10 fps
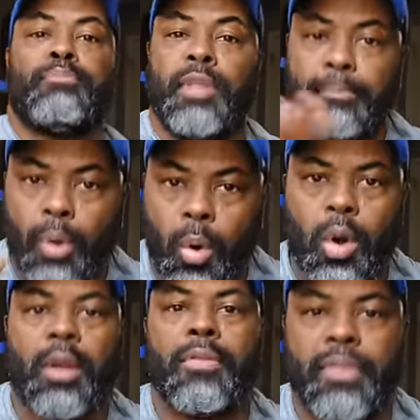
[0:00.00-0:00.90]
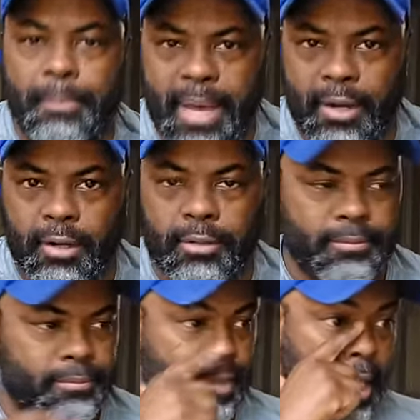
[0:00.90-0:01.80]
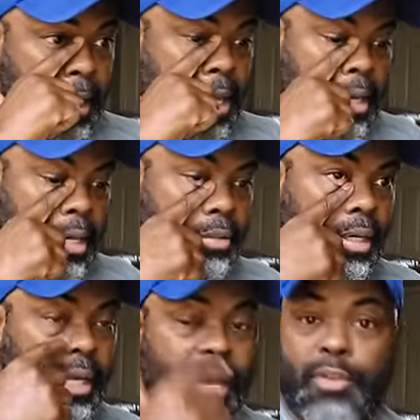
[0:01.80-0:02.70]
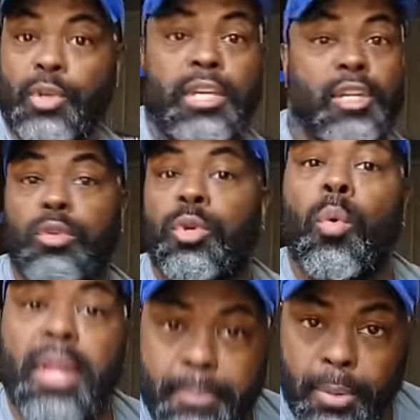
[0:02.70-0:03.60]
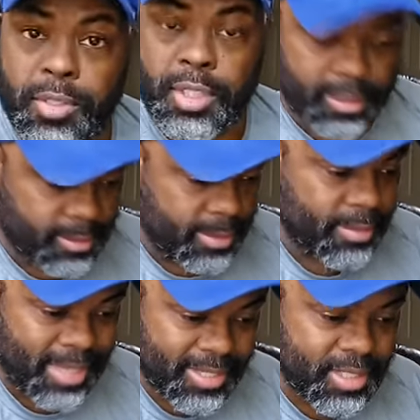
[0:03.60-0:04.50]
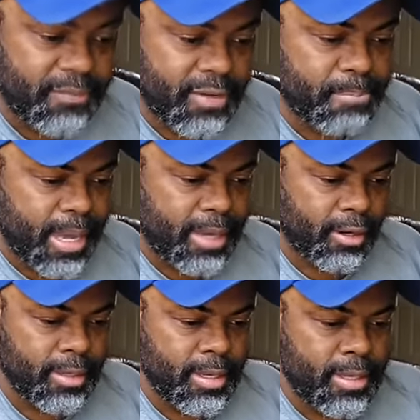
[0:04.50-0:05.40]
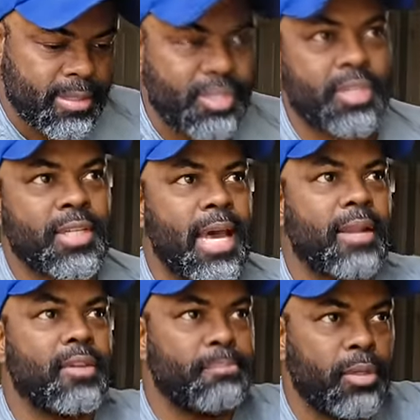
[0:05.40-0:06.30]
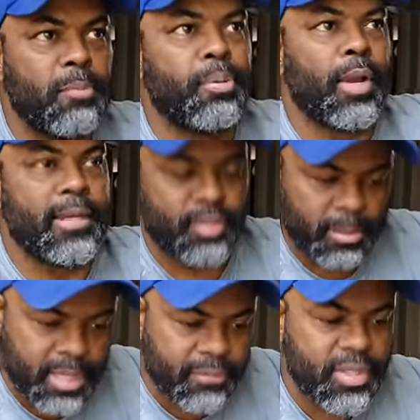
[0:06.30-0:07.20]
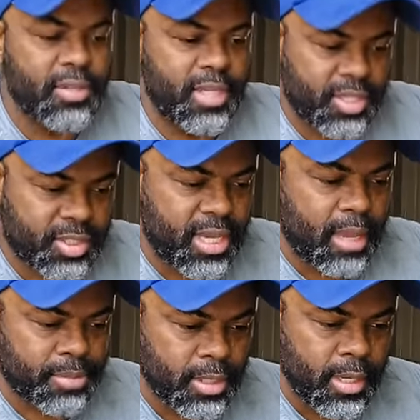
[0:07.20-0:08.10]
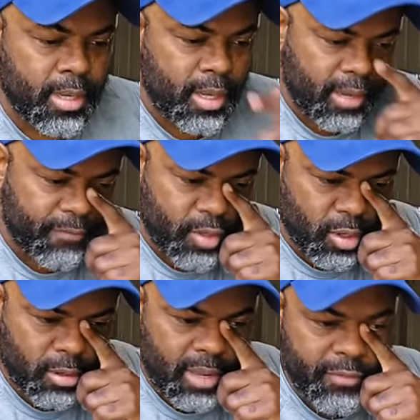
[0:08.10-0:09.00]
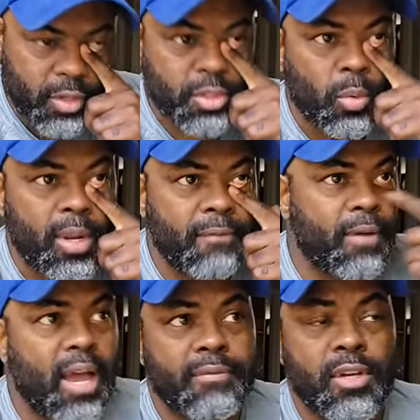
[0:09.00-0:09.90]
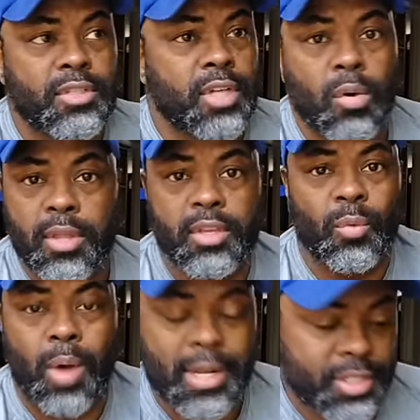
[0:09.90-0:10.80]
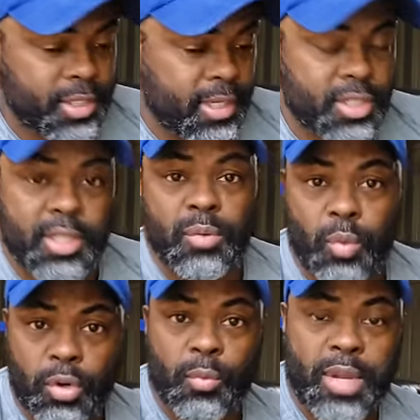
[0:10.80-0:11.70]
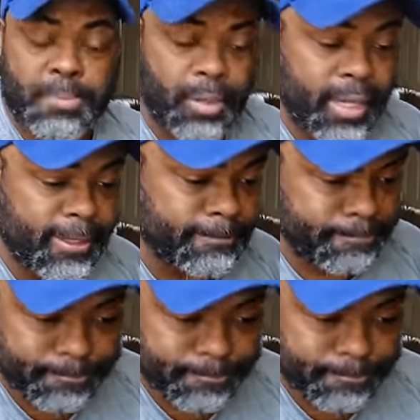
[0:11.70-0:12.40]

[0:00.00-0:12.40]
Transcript: the more the better, right? The if you can do 20%, that's even better. This is kind of the blueprint. So I'm giving you these steps. If you're if you're 25 years old and you're watching this and on a replay